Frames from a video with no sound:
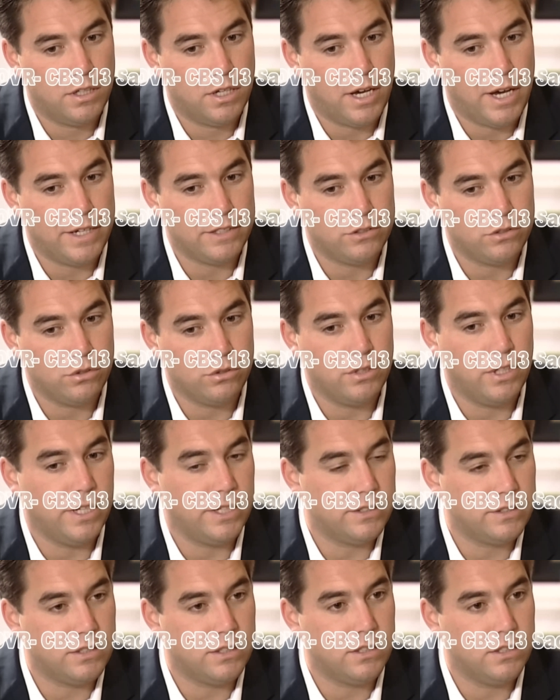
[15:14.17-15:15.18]
I told
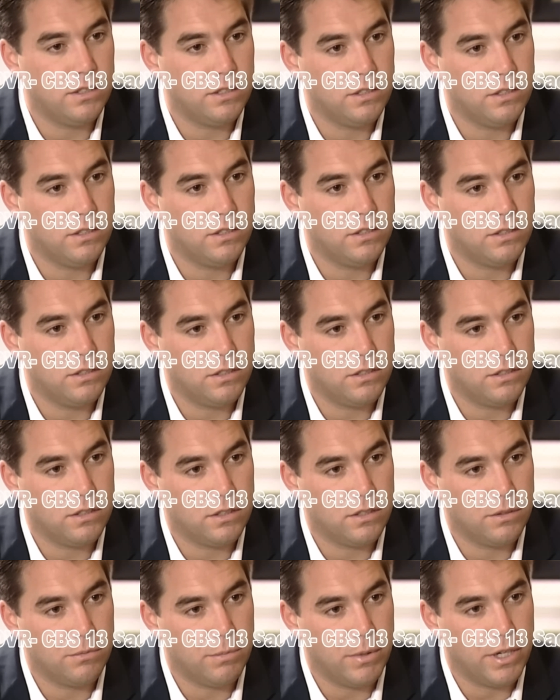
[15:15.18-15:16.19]
Laci
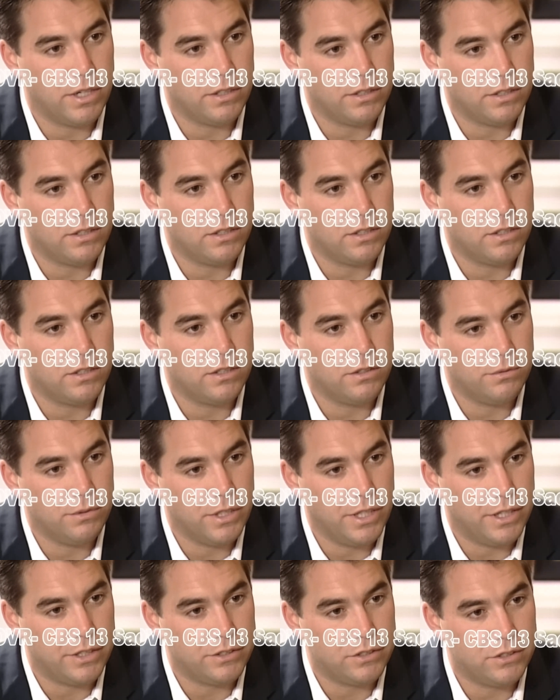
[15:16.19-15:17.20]
about the
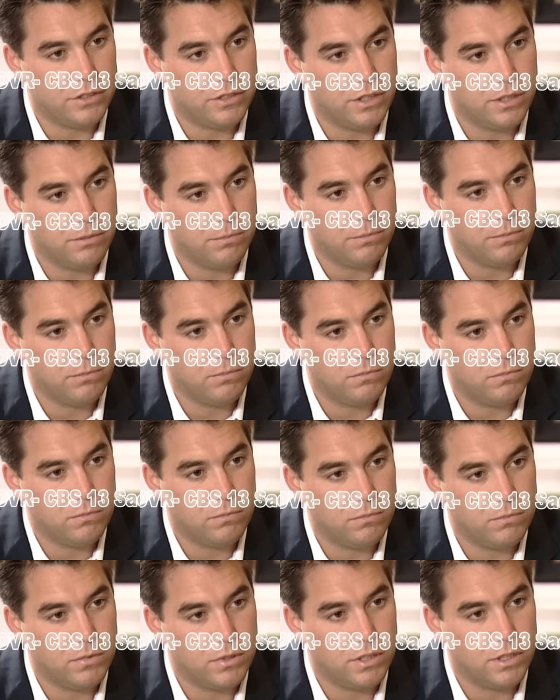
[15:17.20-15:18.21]
relationship.
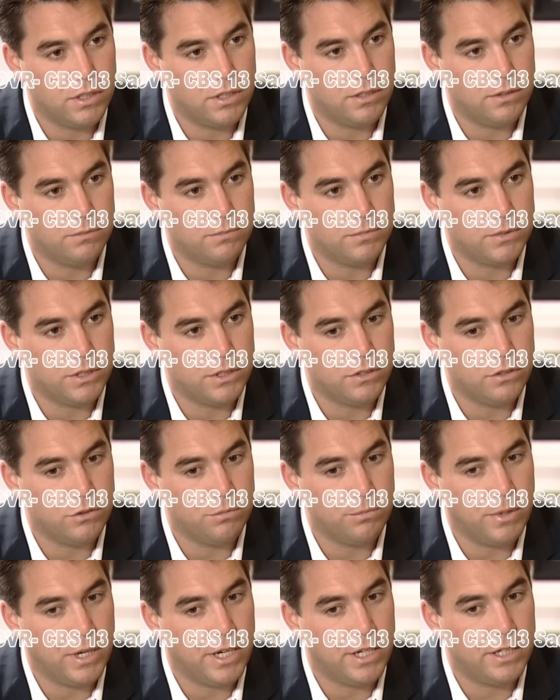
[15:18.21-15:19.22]
She knew
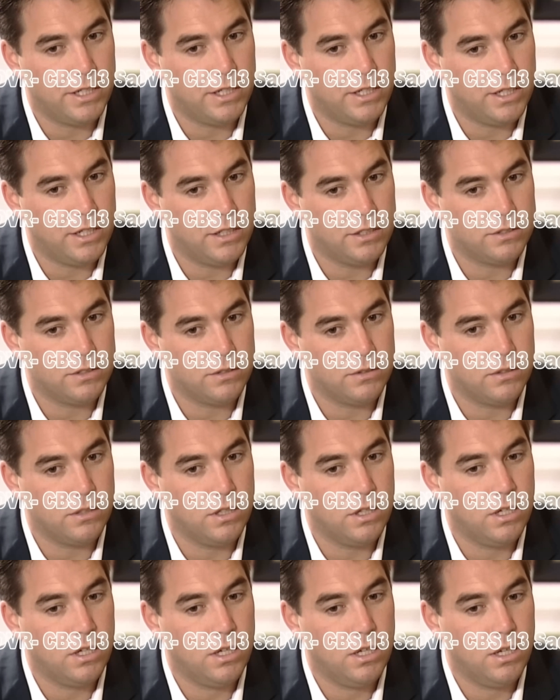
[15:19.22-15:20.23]
about it, and it's
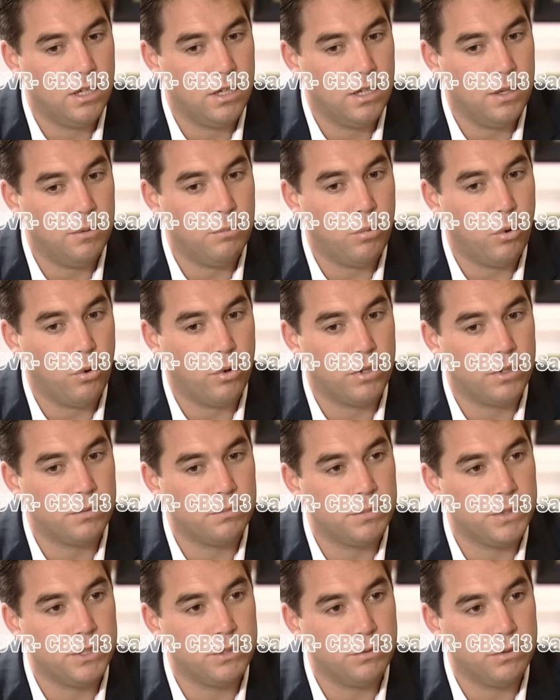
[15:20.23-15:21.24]

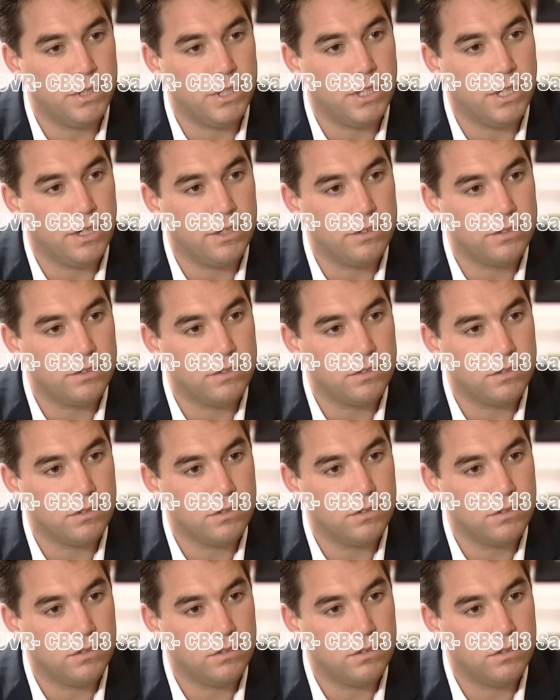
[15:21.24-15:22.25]
important between us.
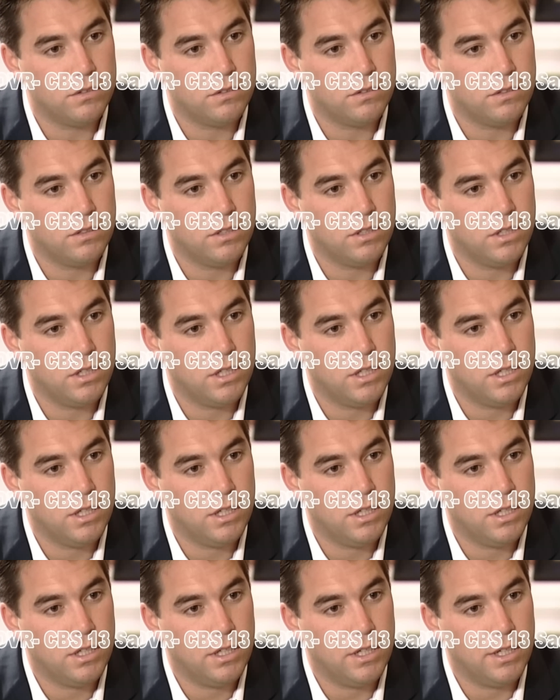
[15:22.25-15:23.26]

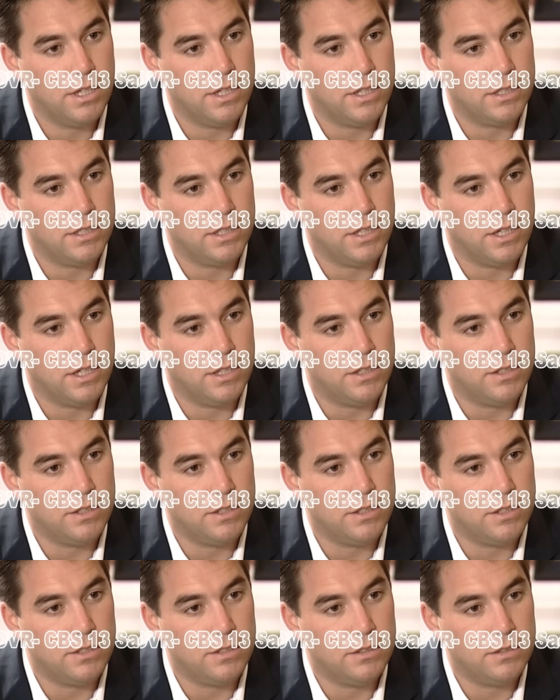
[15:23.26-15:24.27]
And
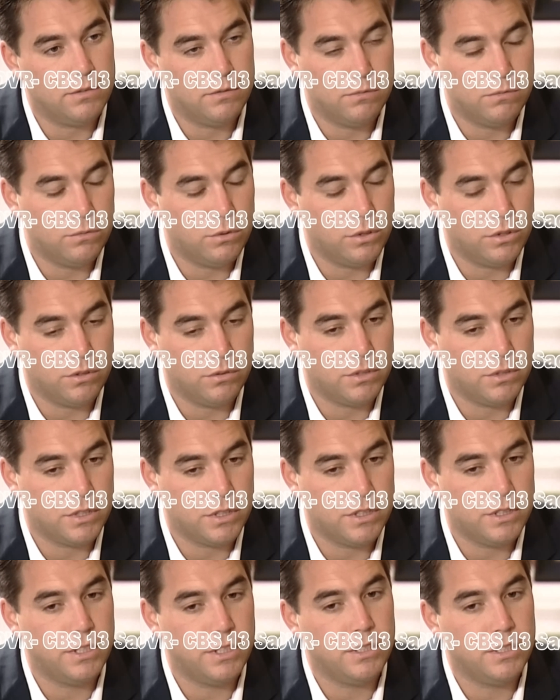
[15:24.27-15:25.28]
we'll
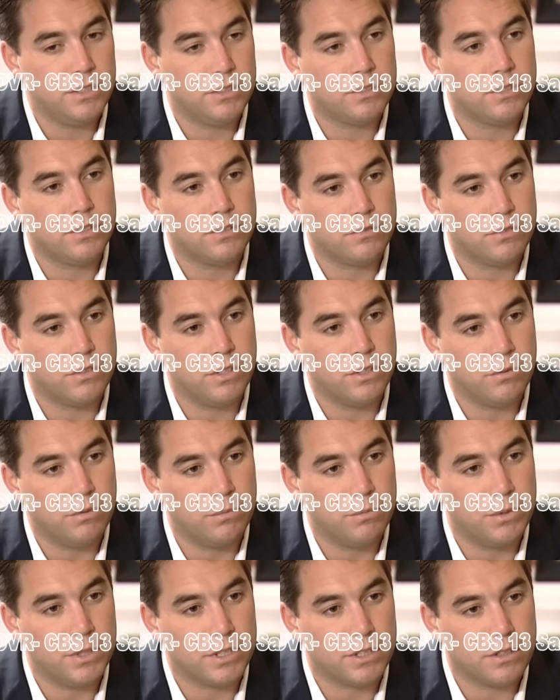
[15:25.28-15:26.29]
continue to search for her.
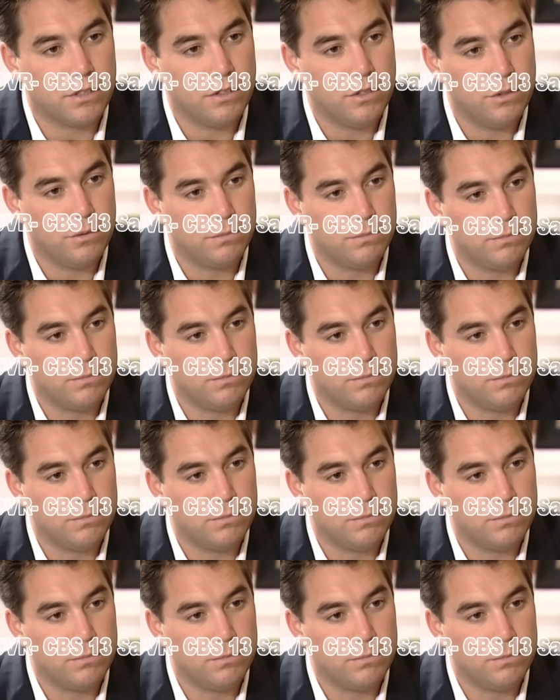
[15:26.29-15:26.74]
We'll bring her home.